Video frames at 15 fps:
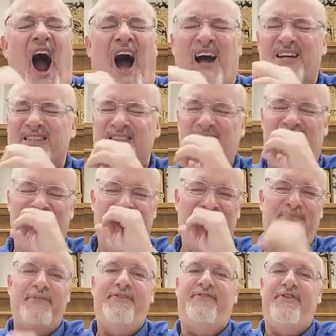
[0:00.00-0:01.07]

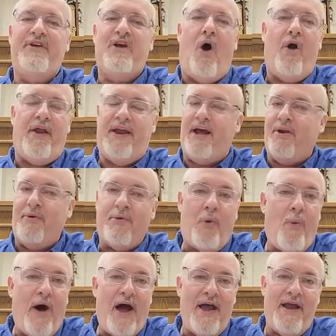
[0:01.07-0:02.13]
Excuse me for yawning. I don't know
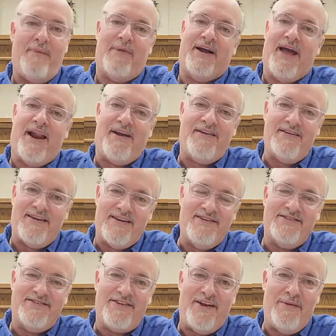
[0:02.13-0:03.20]
why I am. I got a
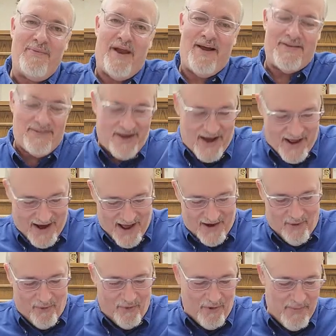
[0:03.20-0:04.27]
good sleep last night. I
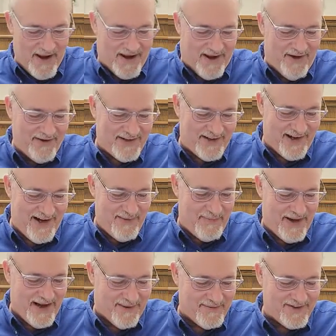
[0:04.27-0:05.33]
don't want to make you
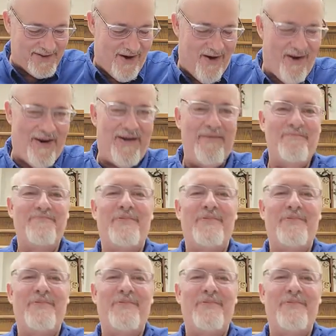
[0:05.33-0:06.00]
sleepy. I'm sorry.